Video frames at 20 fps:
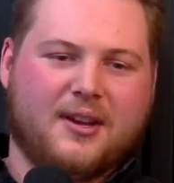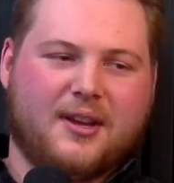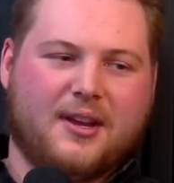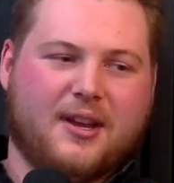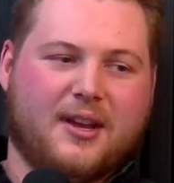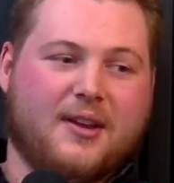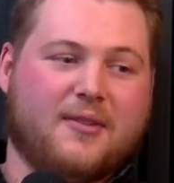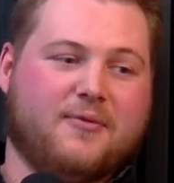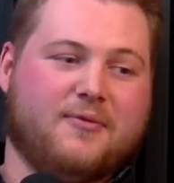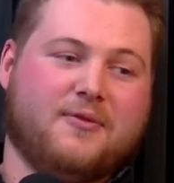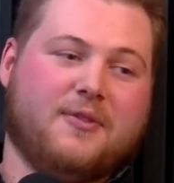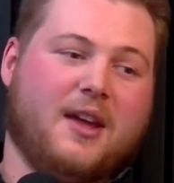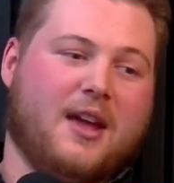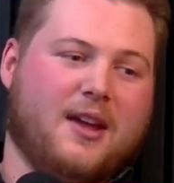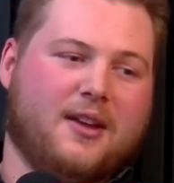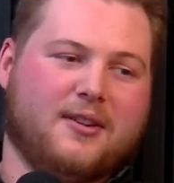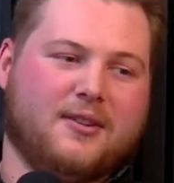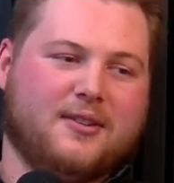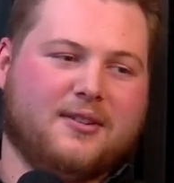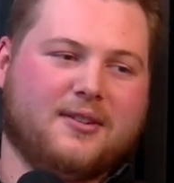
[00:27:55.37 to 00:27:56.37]
it
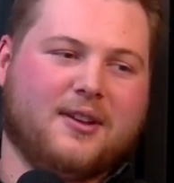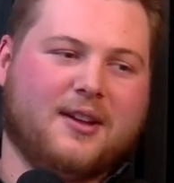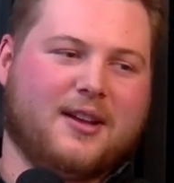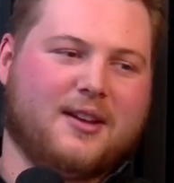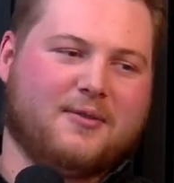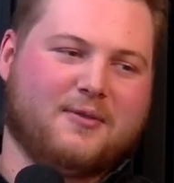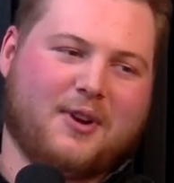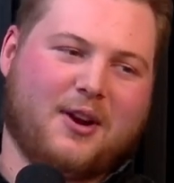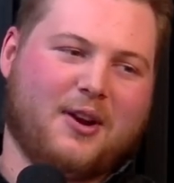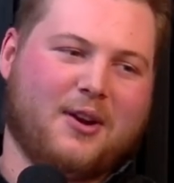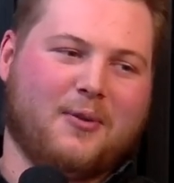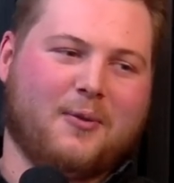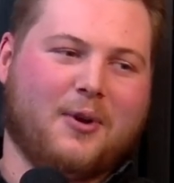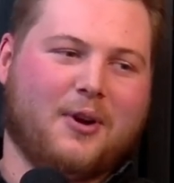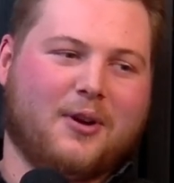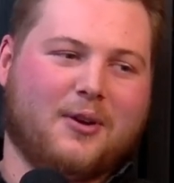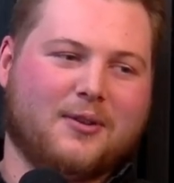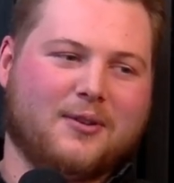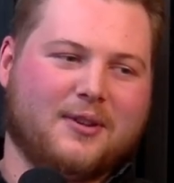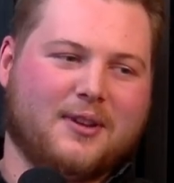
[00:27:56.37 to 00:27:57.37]
fit like very
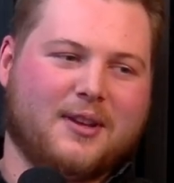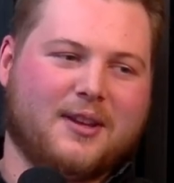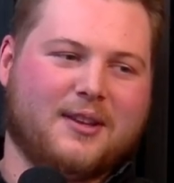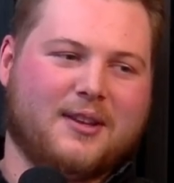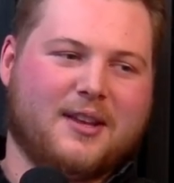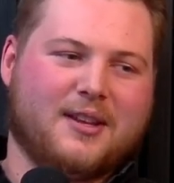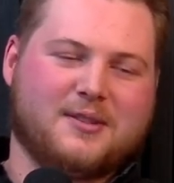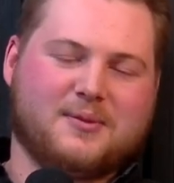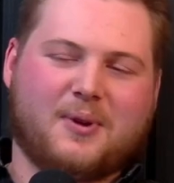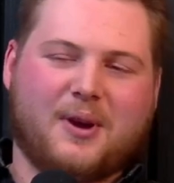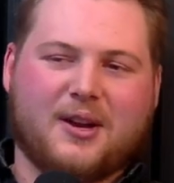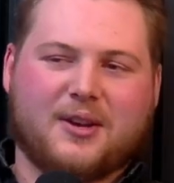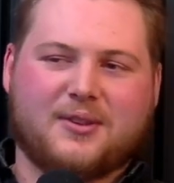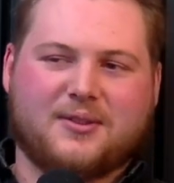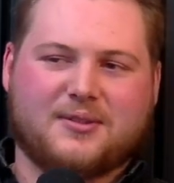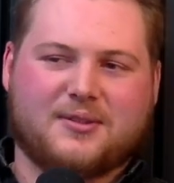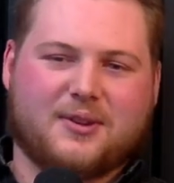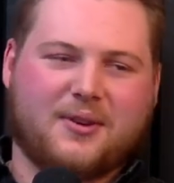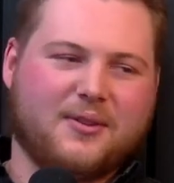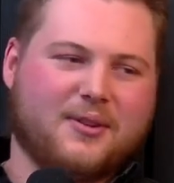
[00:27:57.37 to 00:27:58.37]
well. And that's why
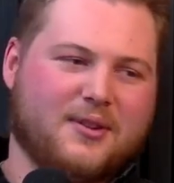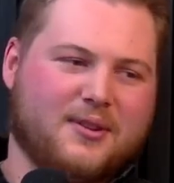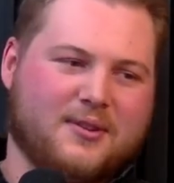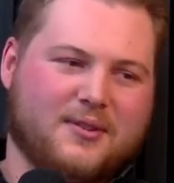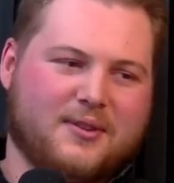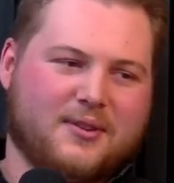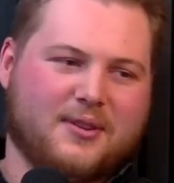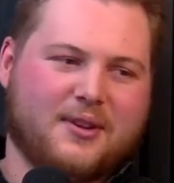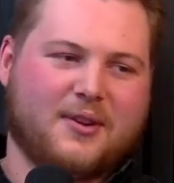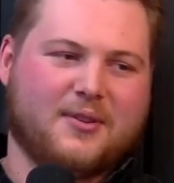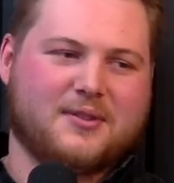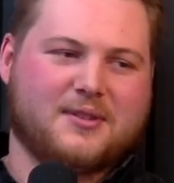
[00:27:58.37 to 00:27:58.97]
you saw their